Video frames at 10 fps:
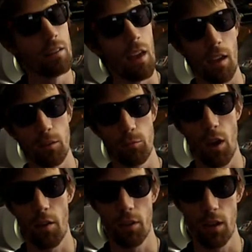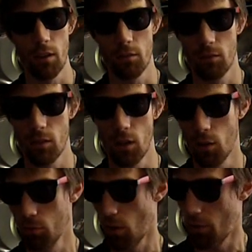as I'm driving it, you
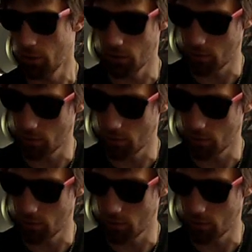know, obviously